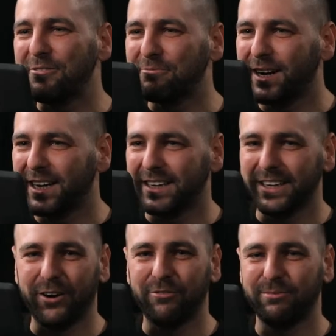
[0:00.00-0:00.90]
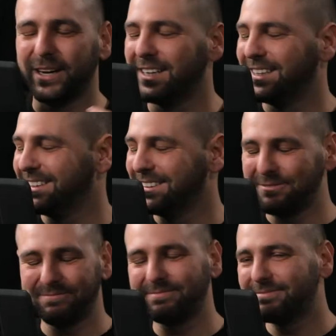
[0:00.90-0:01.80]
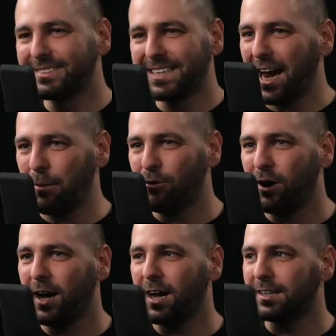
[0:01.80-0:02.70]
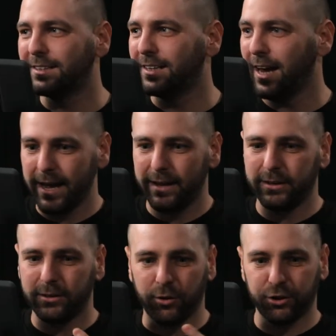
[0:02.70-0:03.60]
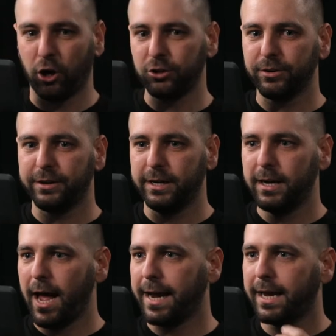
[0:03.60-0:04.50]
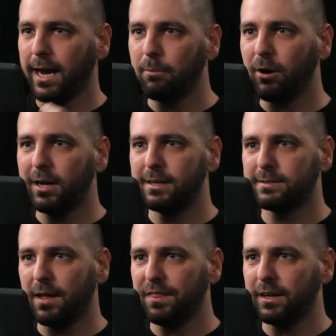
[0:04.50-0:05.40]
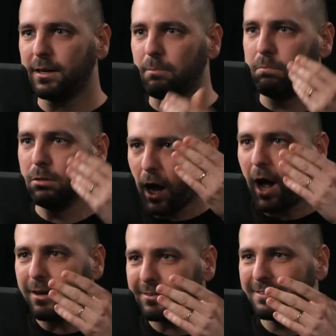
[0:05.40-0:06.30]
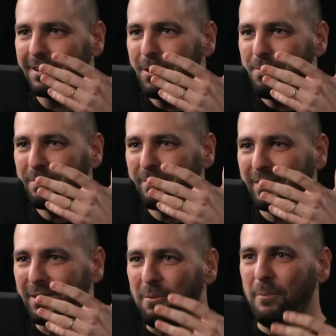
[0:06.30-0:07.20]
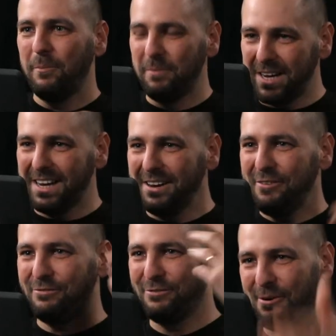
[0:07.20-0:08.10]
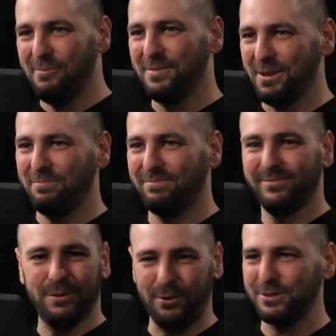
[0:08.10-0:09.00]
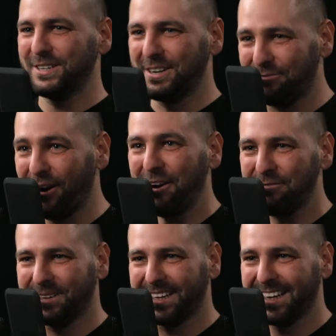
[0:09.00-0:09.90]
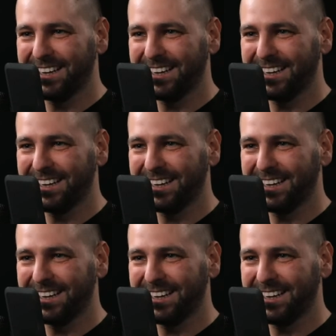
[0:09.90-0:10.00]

of my of my camera. The, uh, on the contrary, a camera is something that blocks me from the the person in front of me.